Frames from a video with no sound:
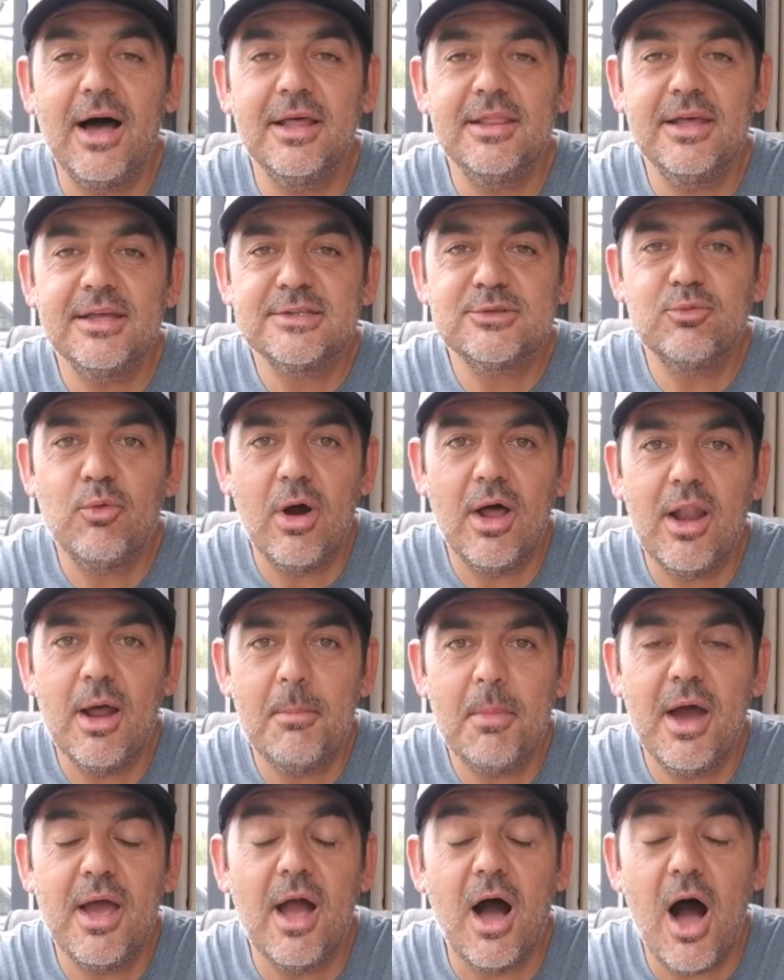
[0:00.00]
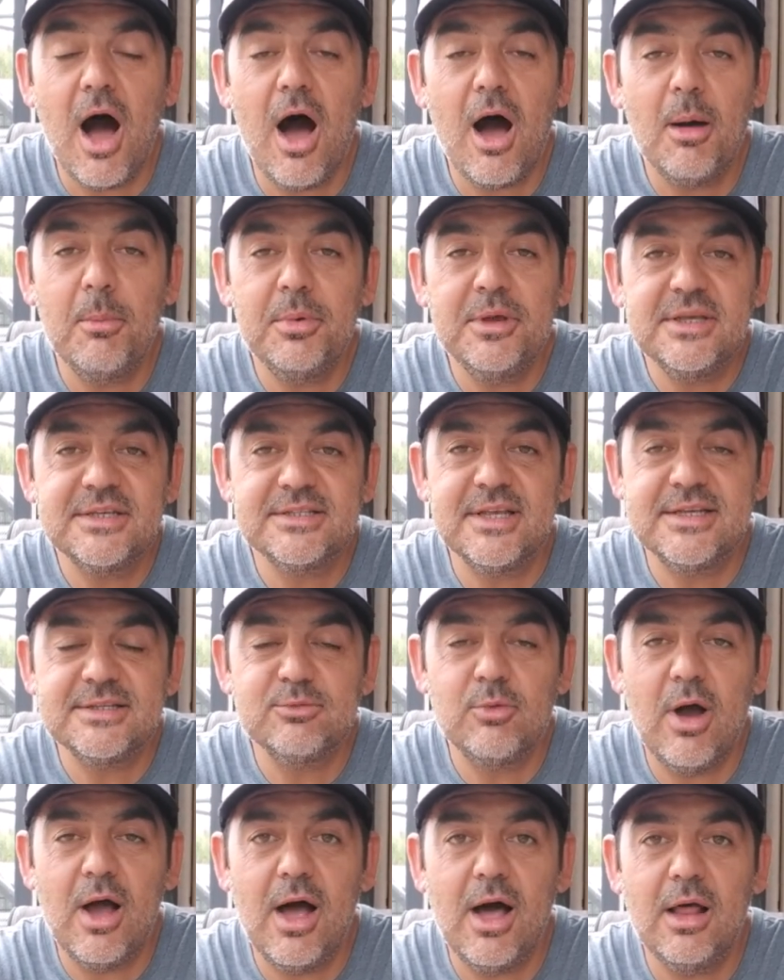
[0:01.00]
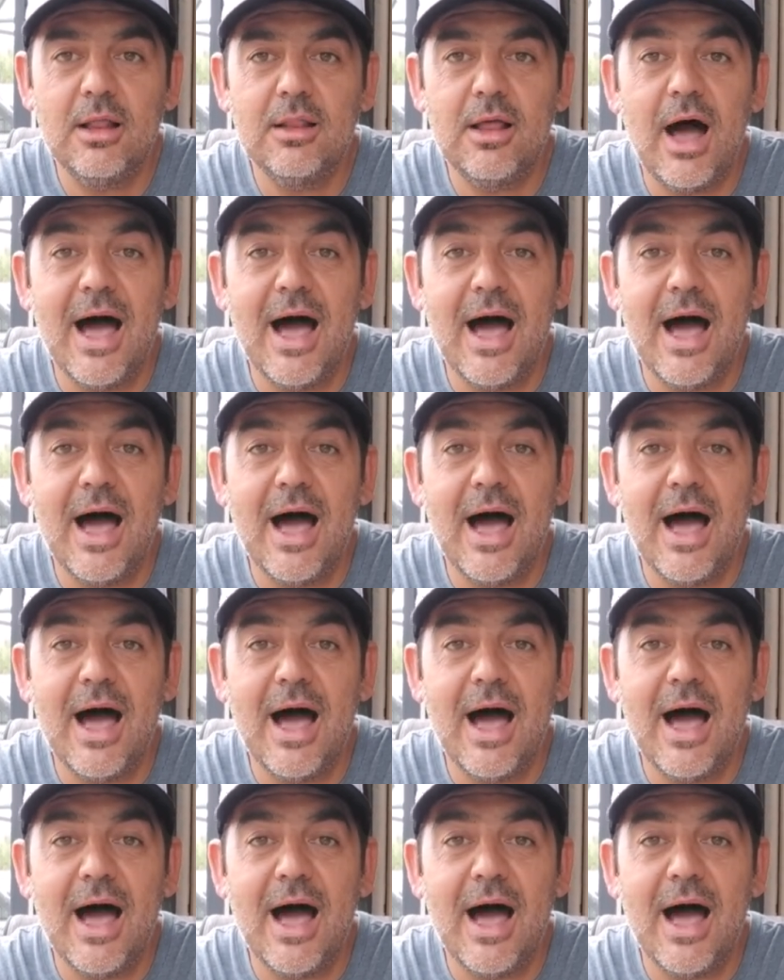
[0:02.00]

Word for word: That's one of my hobbies as well.